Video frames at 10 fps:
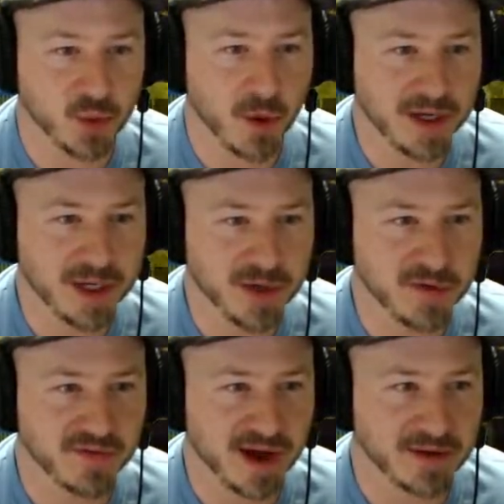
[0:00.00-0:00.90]
One
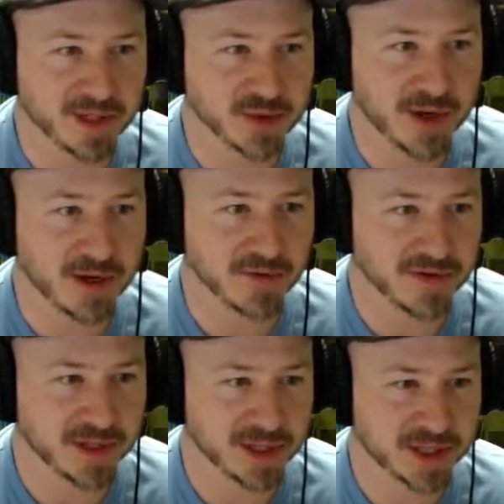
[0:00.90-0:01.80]
dude found his way over
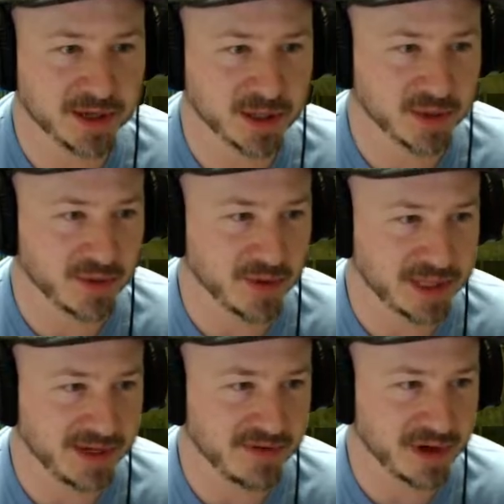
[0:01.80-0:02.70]
these stairs when it
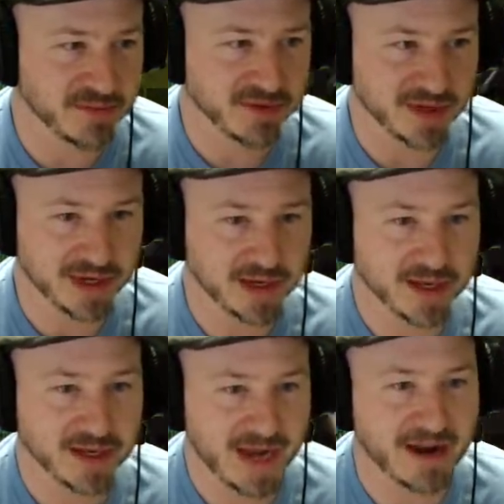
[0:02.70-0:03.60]
wasn't even complete.
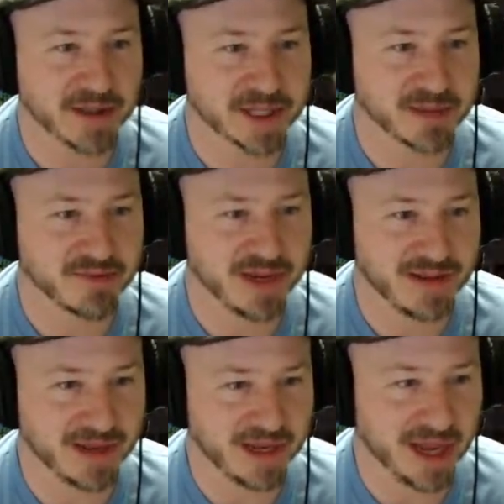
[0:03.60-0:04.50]
Now that it's complete
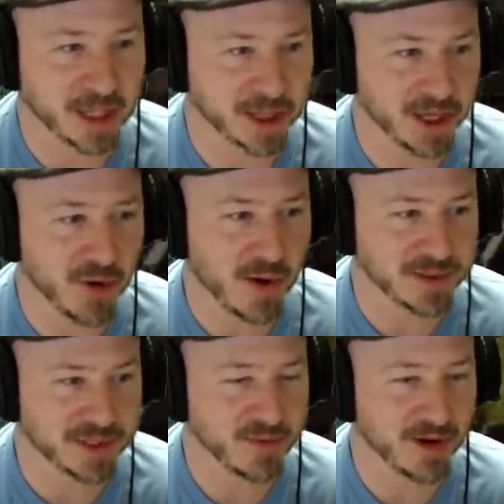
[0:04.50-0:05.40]
and they can actually go up
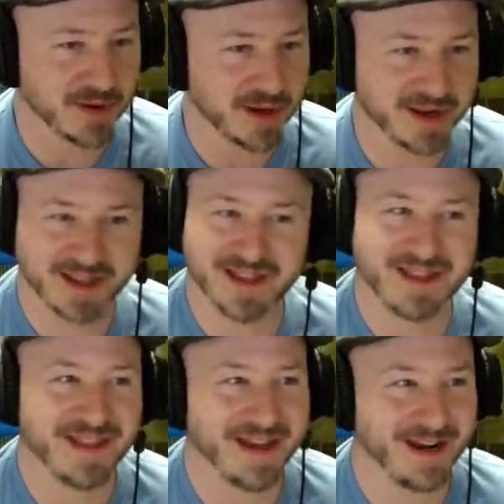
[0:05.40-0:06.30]
somewhere, they
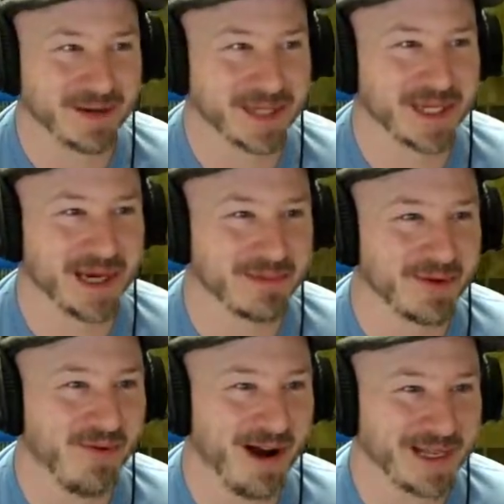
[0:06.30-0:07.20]
don't seem
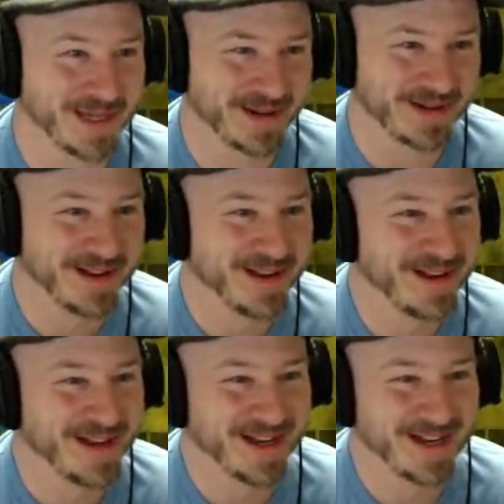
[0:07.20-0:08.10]
to want to.
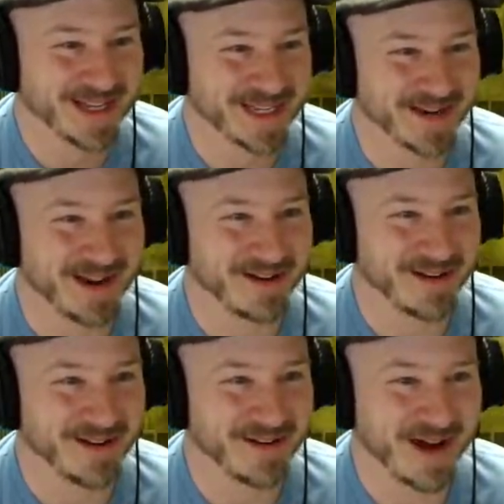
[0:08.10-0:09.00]
So I don't
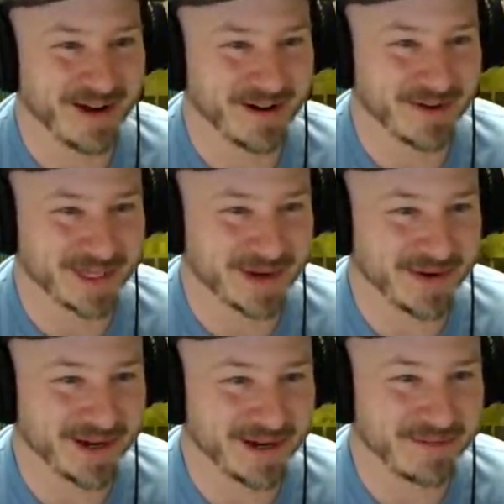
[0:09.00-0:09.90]
know. I don't know what's
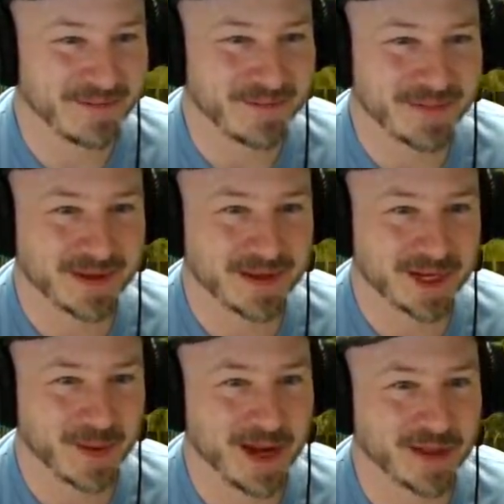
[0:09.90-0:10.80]
going on.
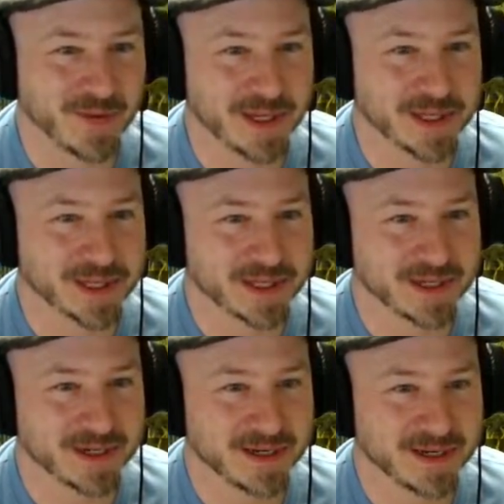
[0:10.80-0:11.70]
Come on, Luis.
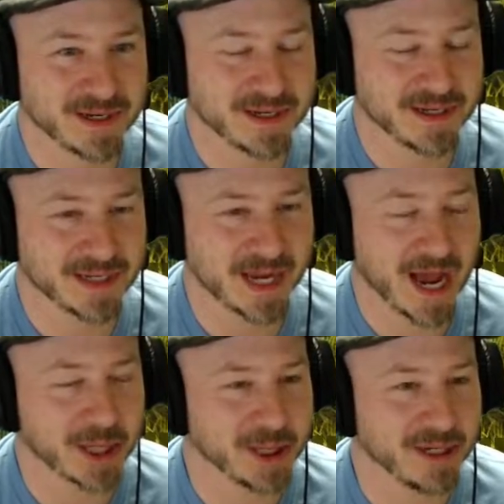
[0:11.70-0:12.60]

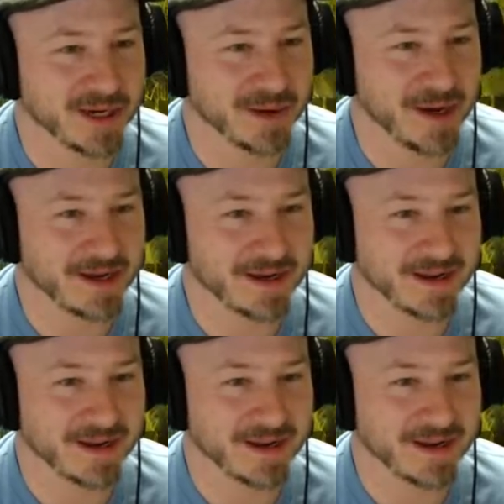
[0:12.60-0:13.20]
Takashi, come on.